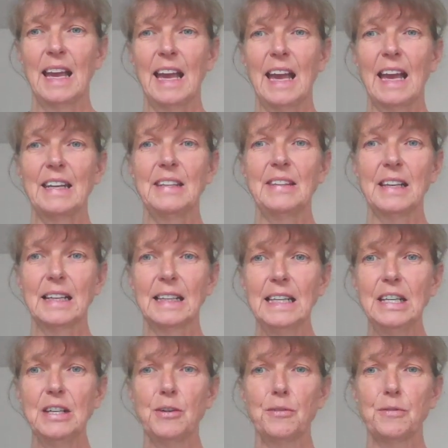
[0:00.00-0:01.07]
And in the
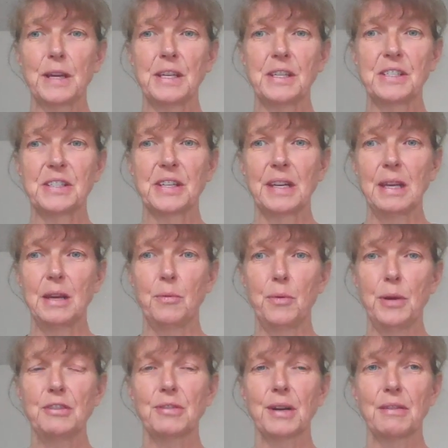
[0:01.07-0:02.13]
clinical phase study,
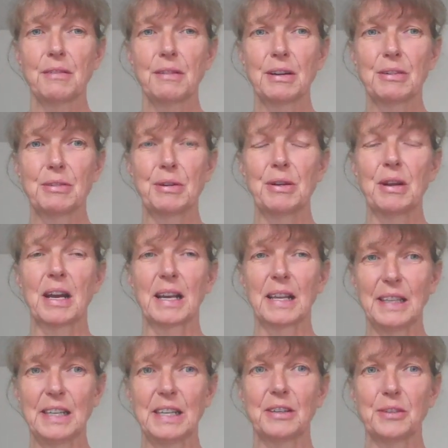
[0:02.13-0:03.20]
we're trying to recruit a
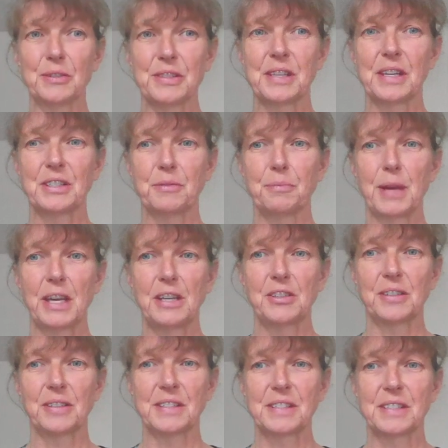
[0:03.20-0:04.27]
clinical set of
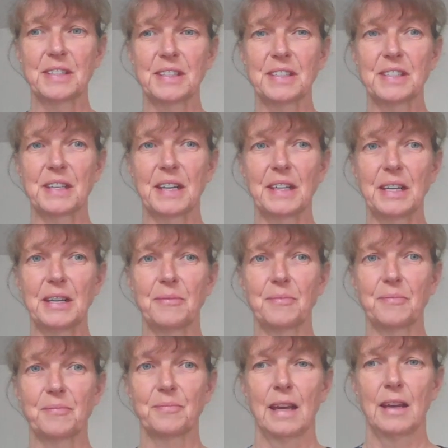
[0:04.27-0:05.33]
patients to the study.
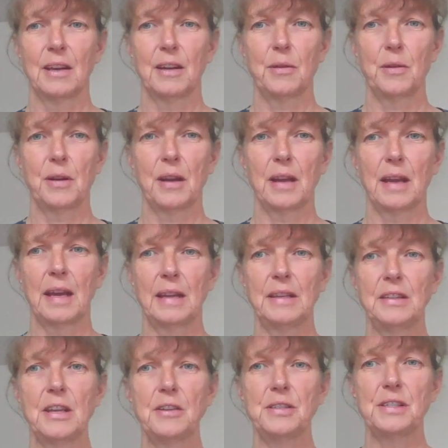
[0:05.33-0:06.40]
And
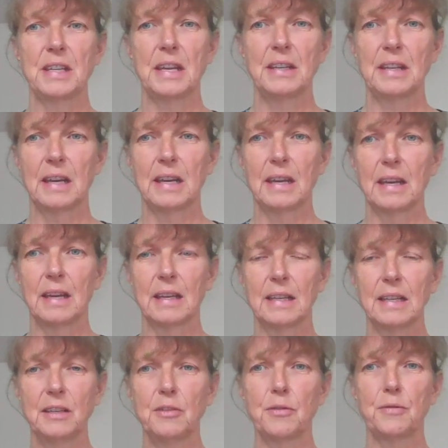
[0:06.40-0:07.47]
in the
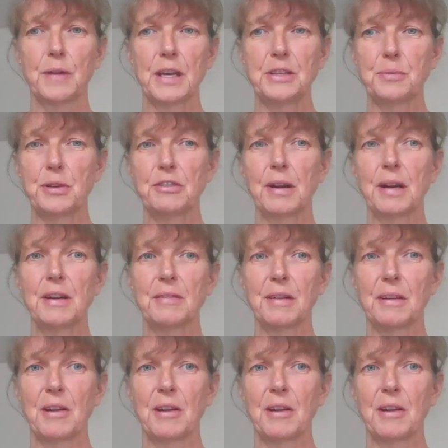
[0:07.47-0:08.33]
clinical phase, we're trying to